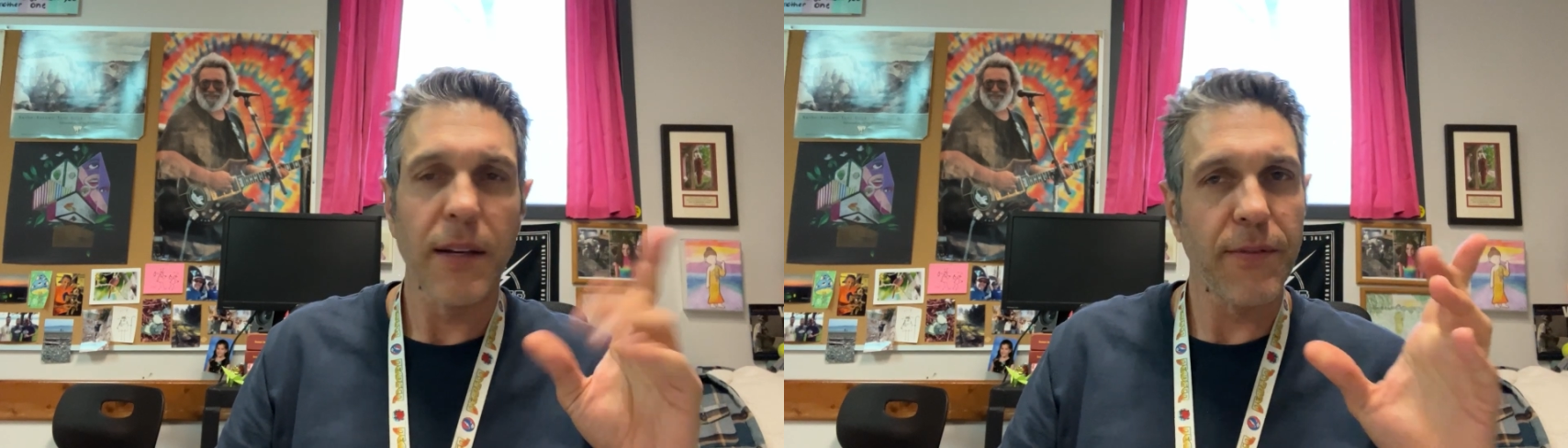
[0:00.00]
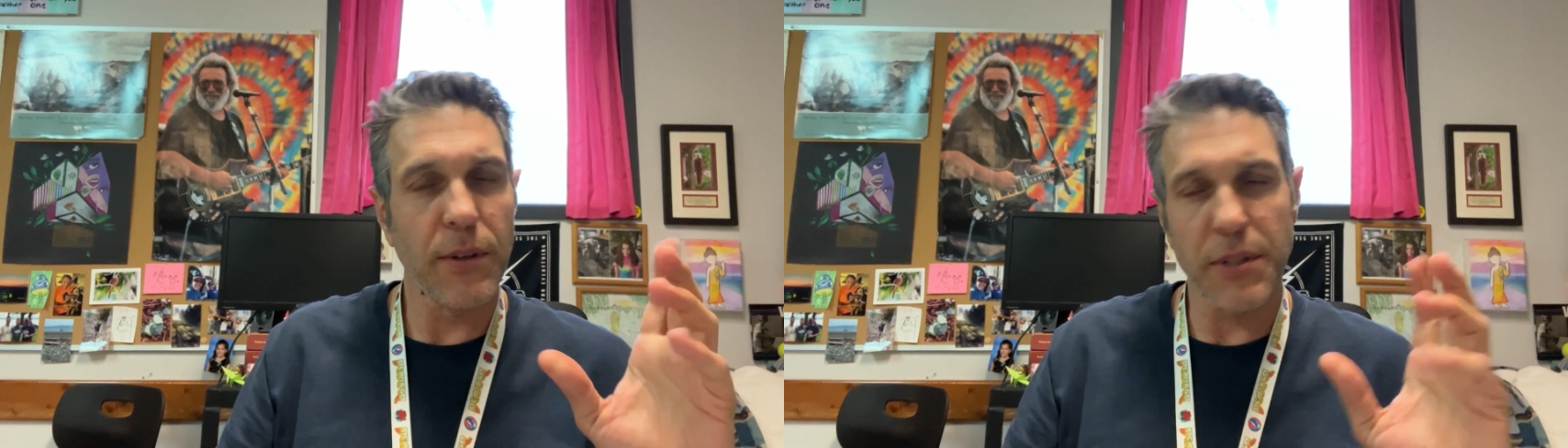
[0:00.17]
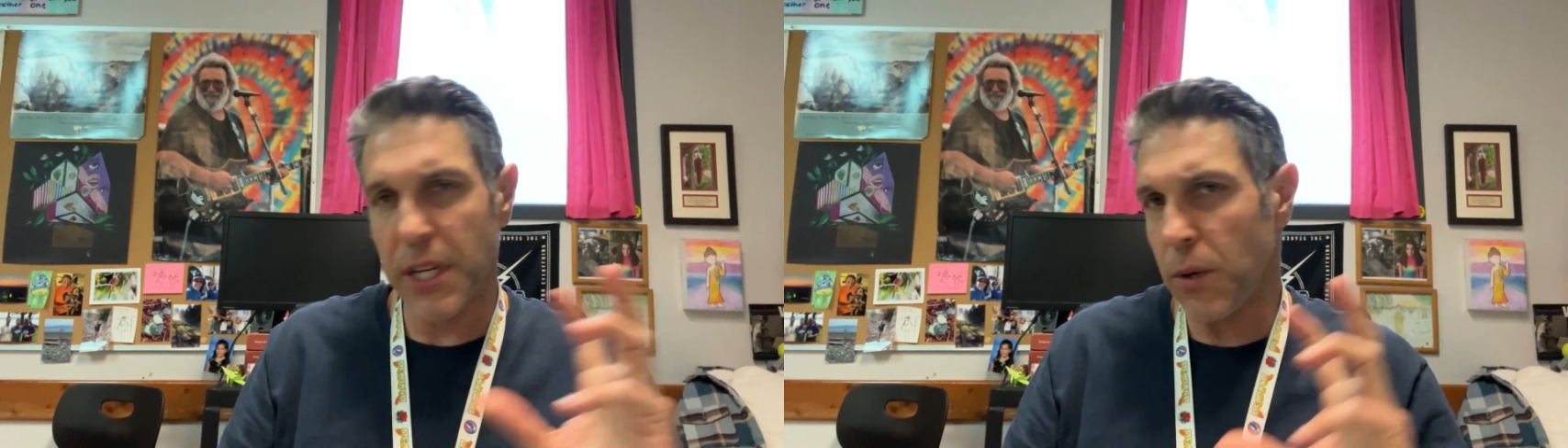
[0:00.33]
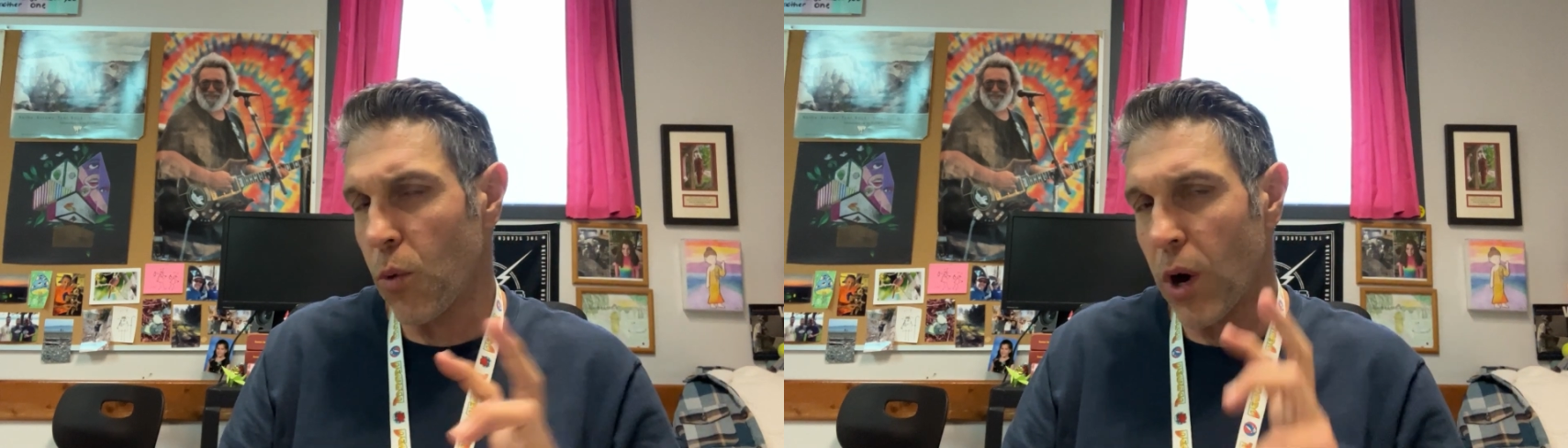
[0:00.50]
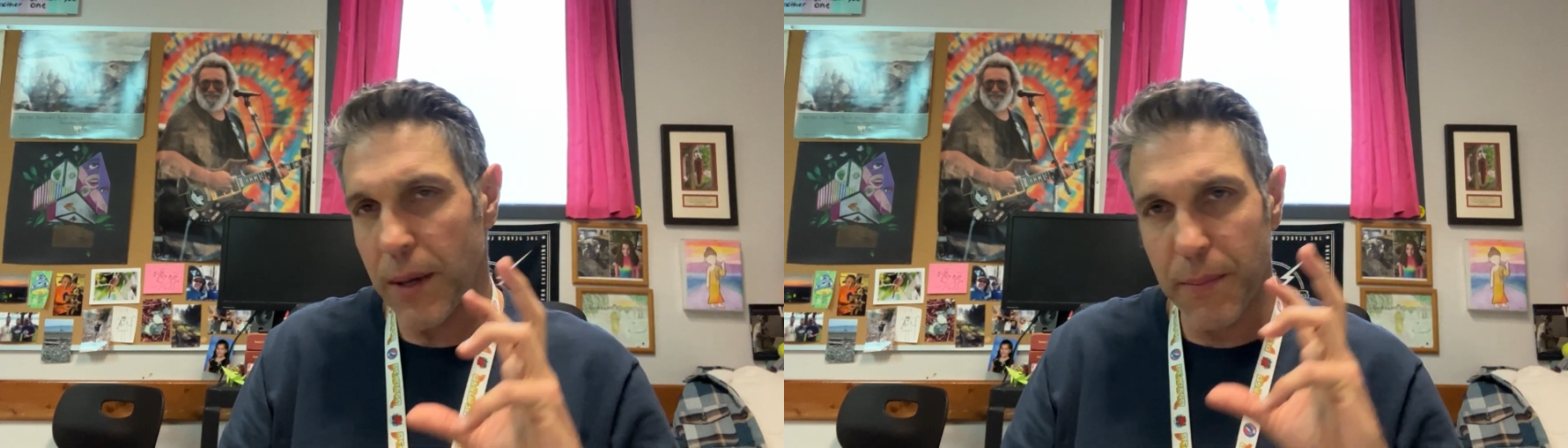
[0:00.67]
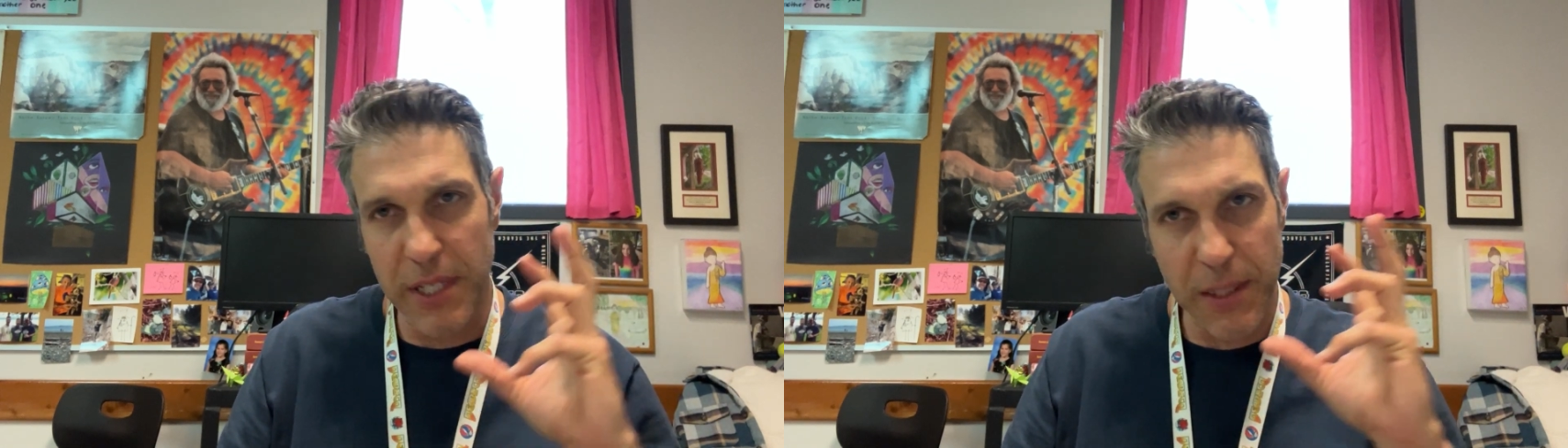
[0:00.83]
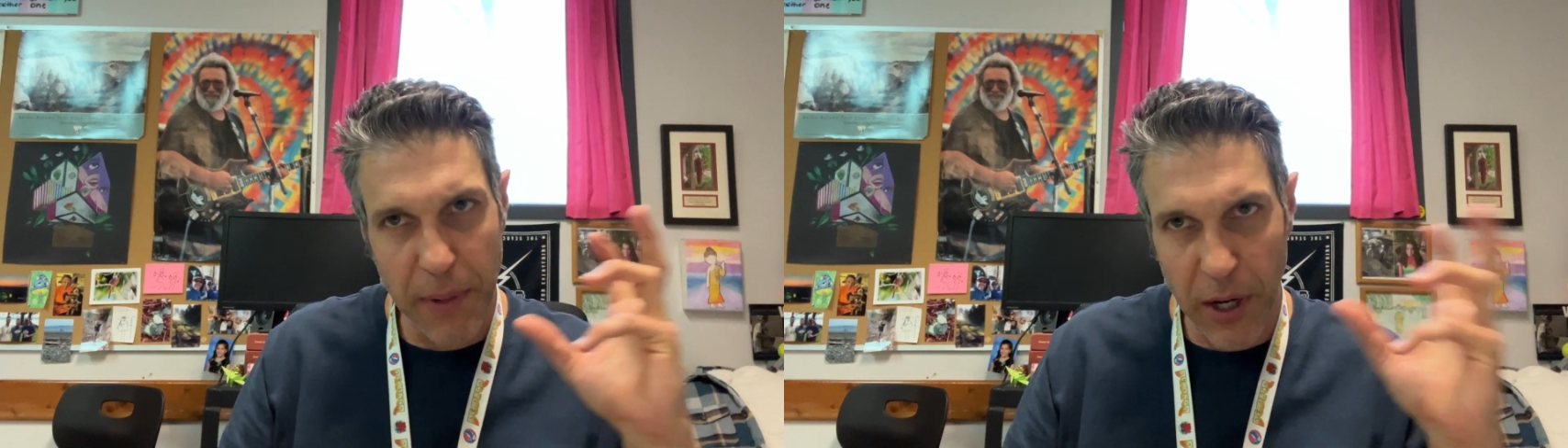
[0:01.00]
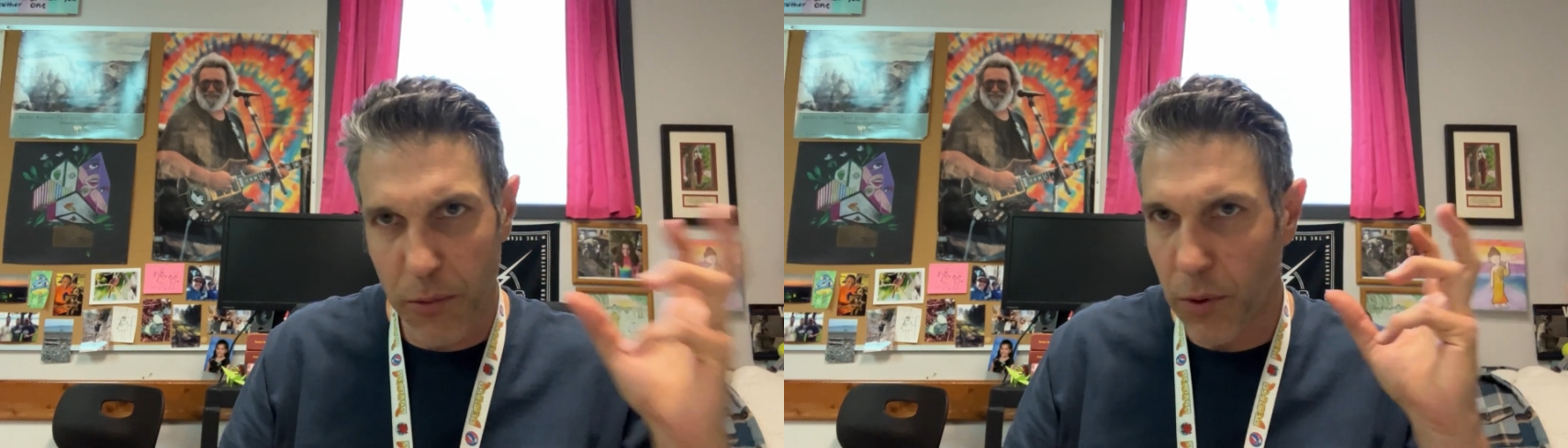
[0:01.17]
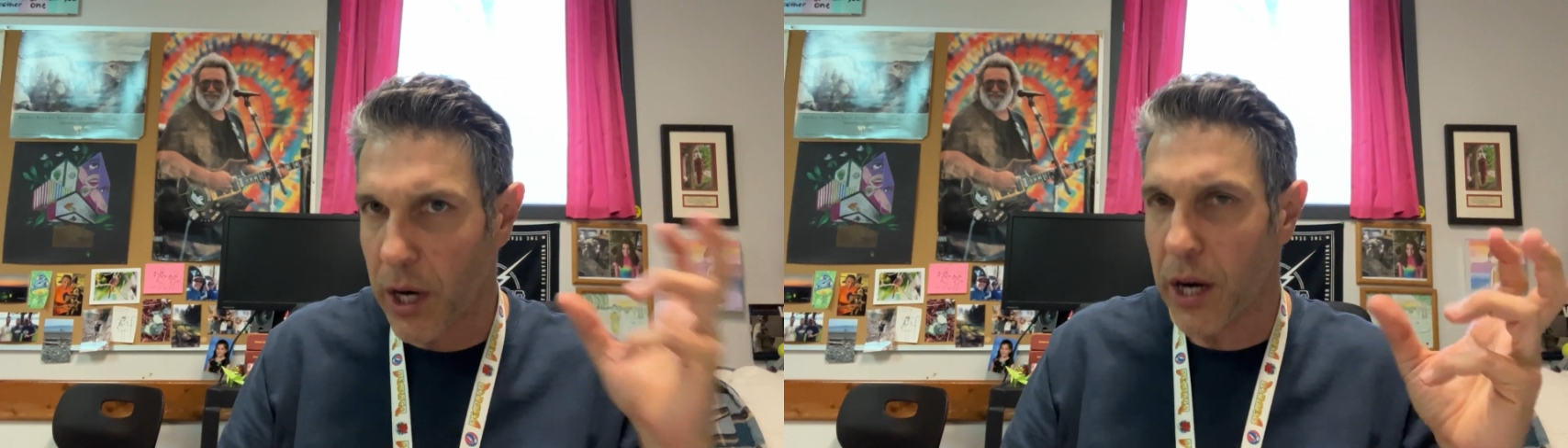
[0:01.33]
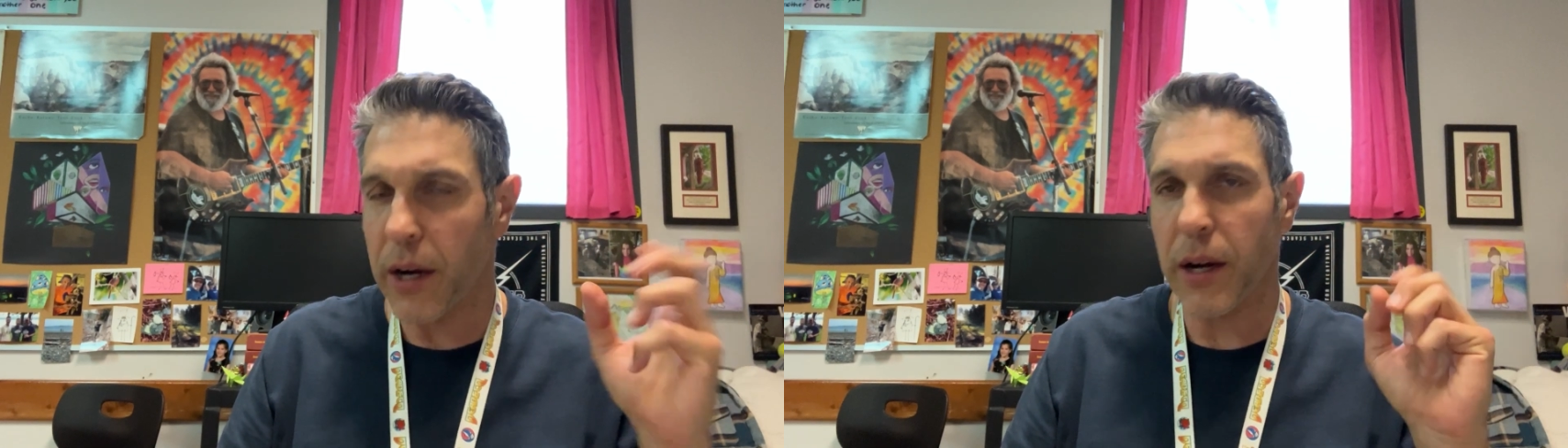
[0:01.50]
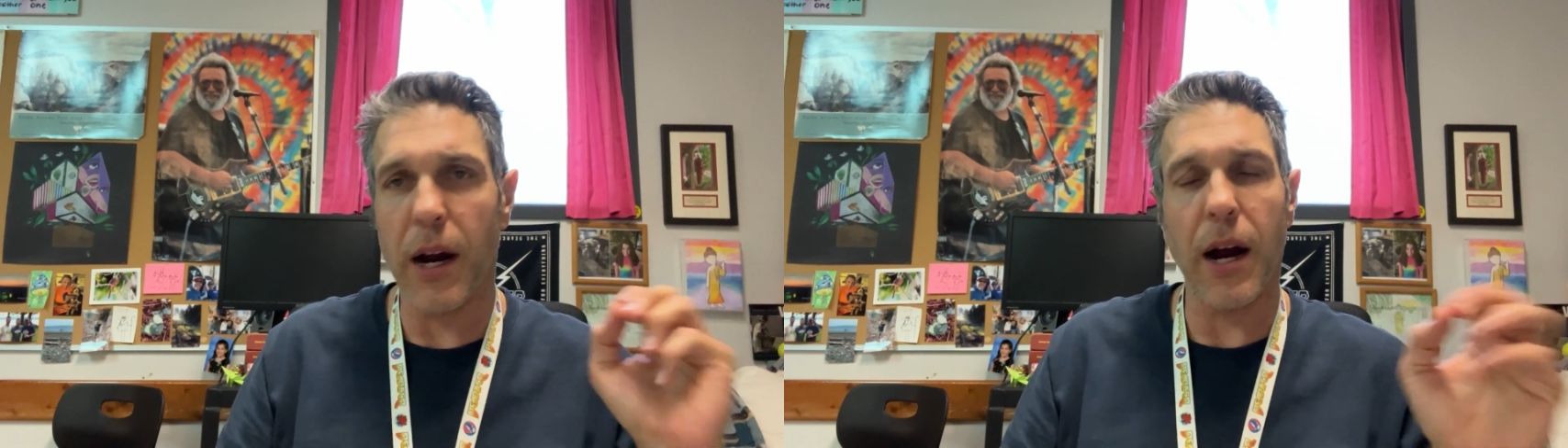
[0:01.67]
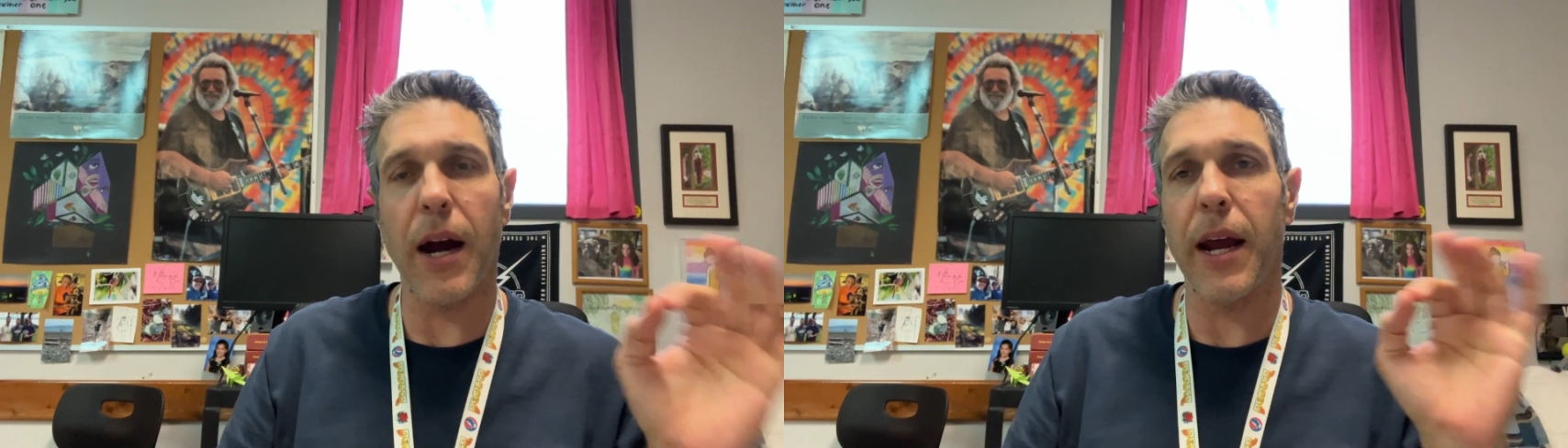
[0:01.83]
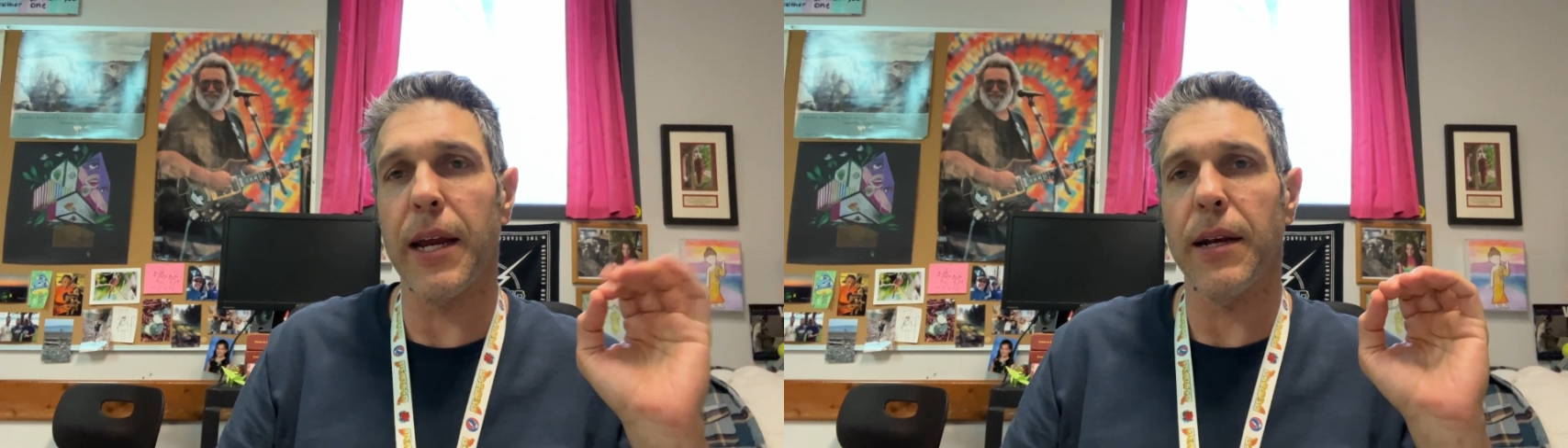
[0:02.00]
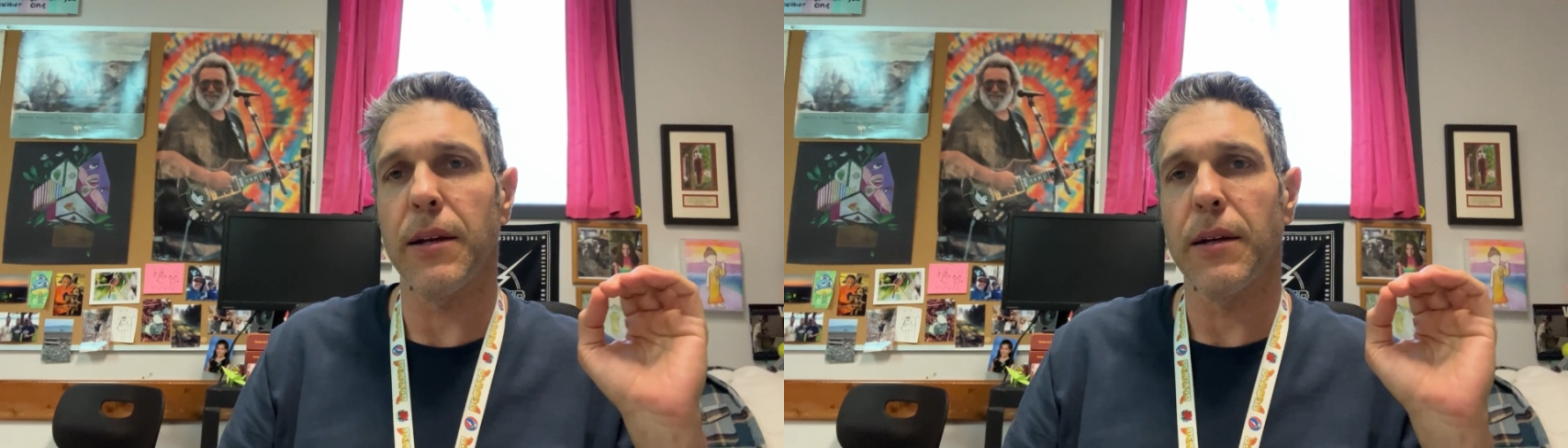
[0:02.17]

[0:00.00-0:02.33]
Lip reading: If you see one misspelled word, all right.